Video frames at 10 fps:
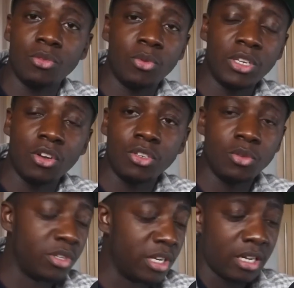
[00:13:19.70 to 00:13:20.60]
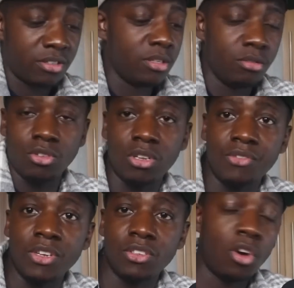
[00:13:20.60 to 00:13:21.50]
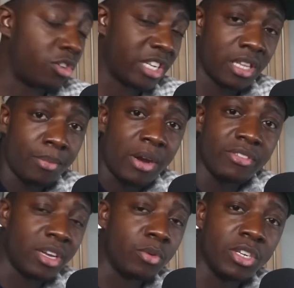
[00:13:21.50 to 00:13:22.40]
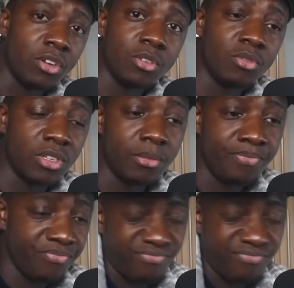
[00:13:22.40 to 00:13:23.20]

when you're not using it, that's it, you just leave it as it, or take the batteries out when you're not using it.